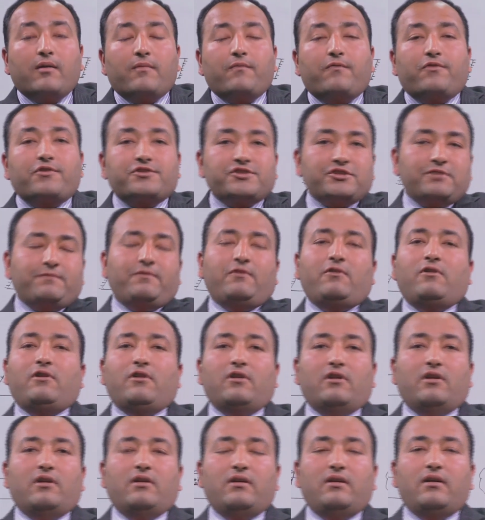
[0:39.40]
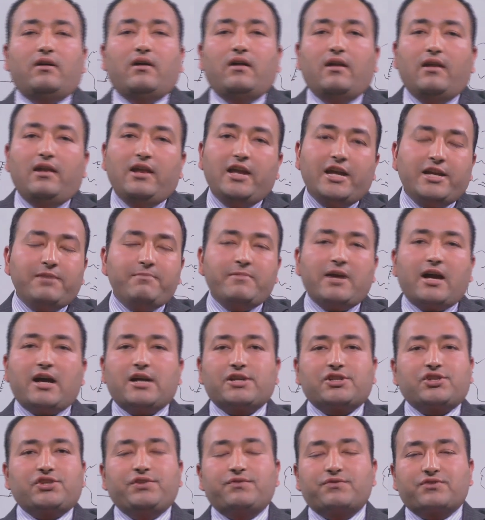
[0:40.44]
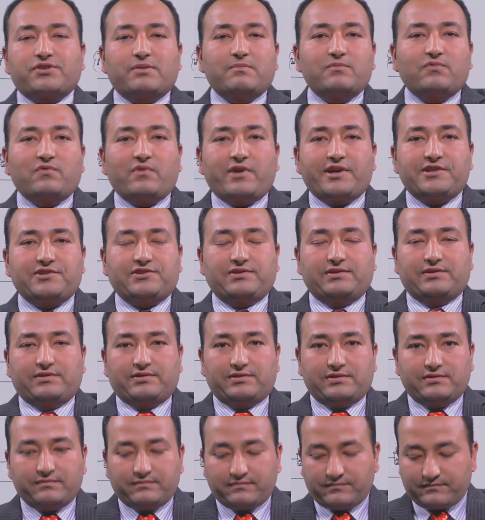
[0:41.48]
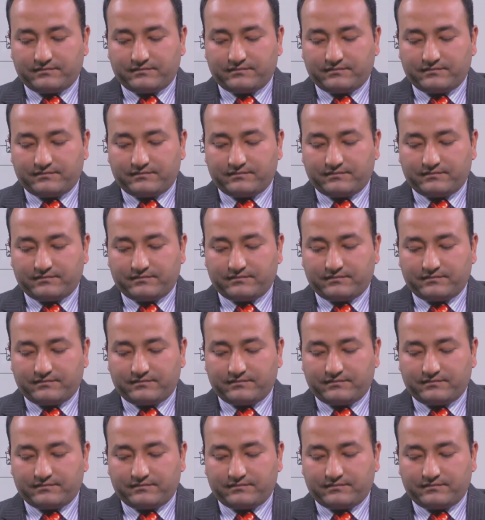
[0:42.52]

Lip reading: First of all, let me ask you some questions.